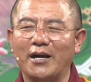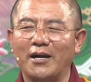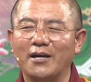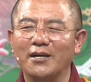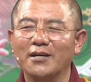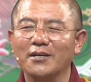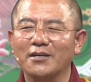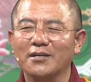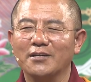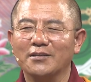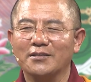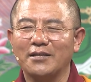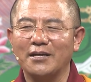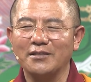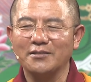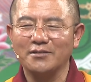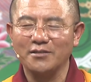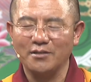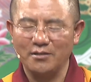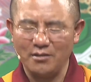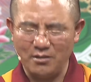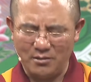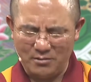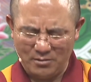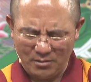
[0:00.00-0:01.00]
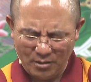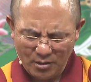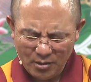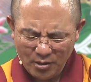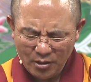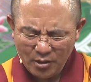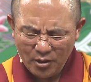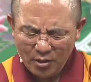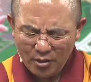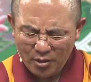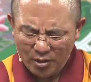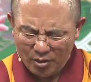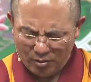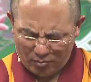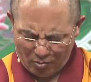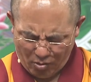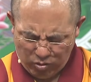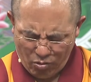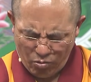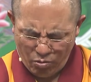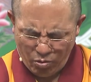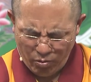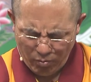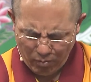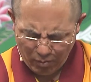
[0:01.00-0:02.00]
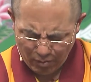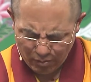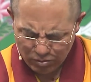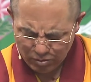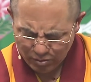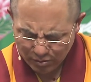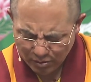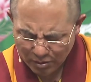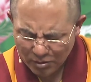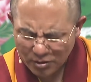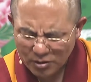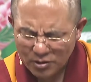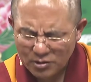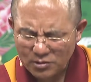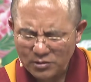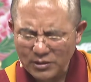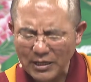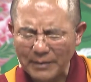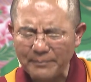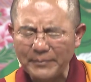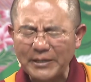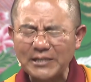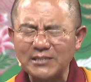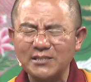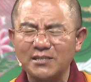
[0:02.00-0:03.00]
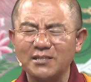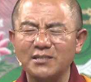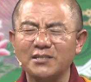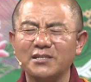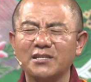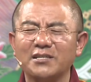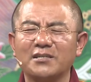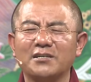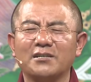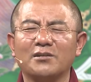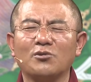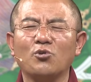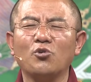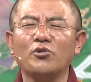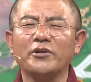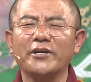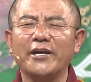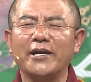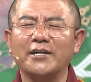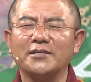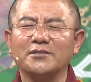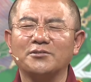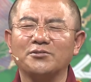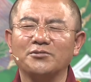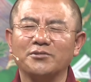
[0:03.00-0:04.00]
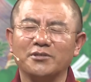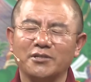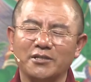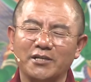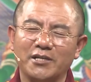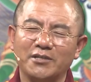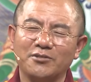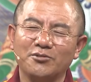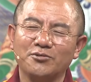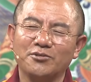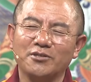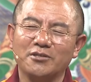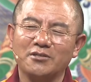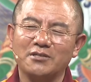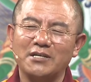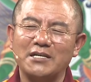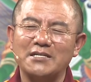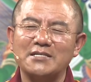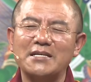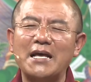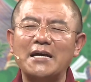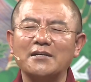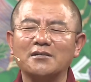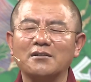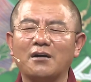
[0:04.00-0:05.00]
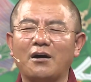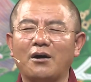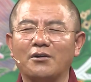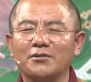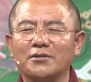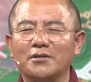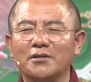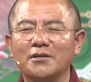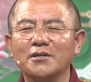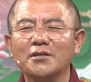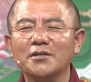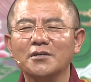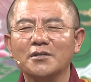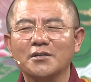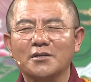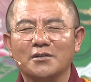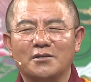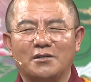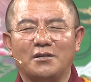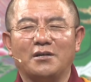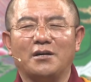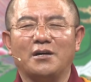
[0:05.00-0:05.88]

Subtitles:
One of them was the tanka of Tara, and the rest were some other Buddhist figures.